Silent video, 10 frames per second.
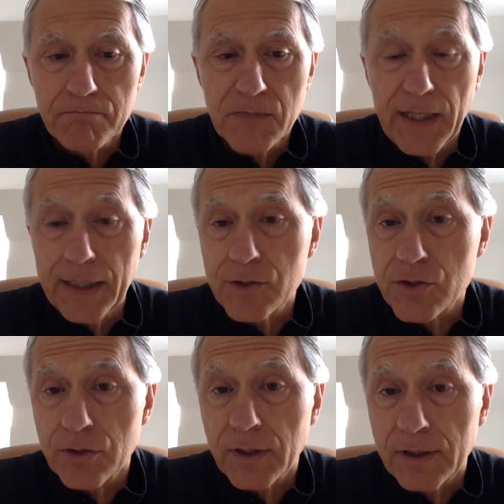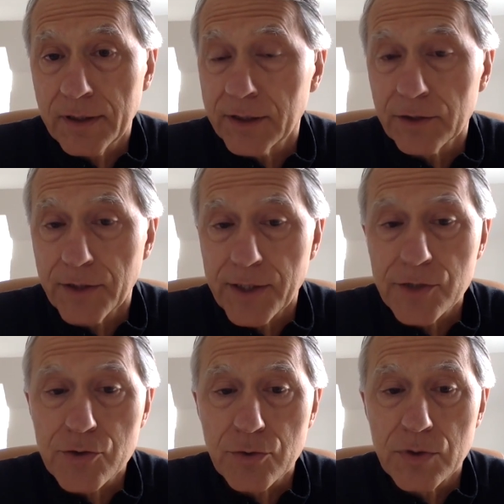The answer clearly
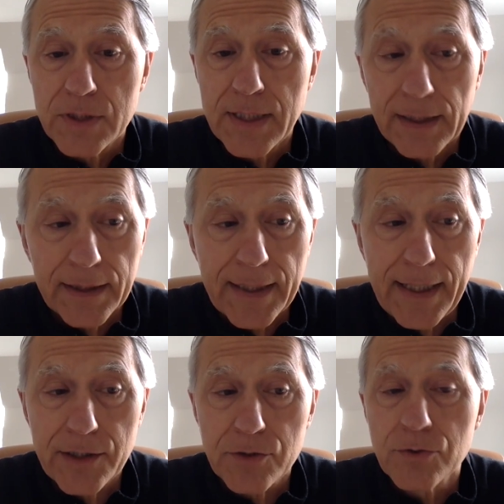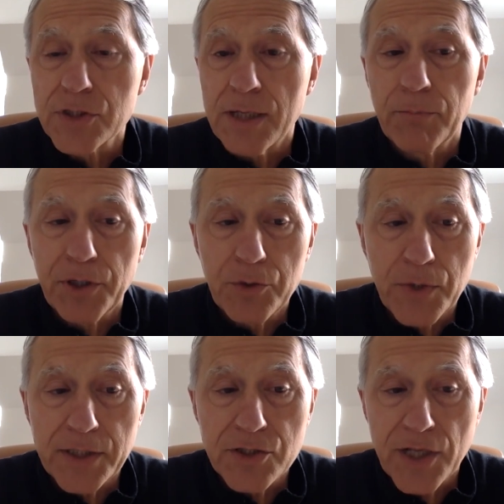is to delegate to somebody who
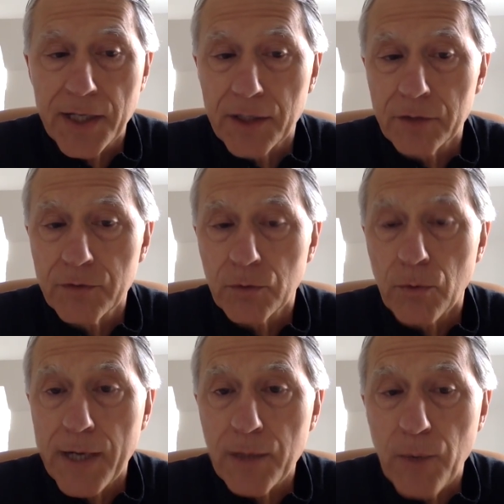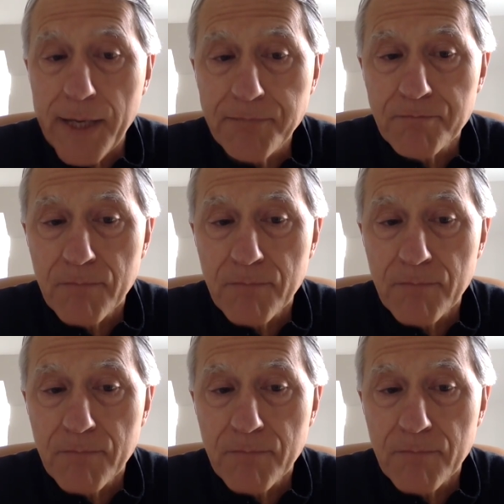can take care of it right away.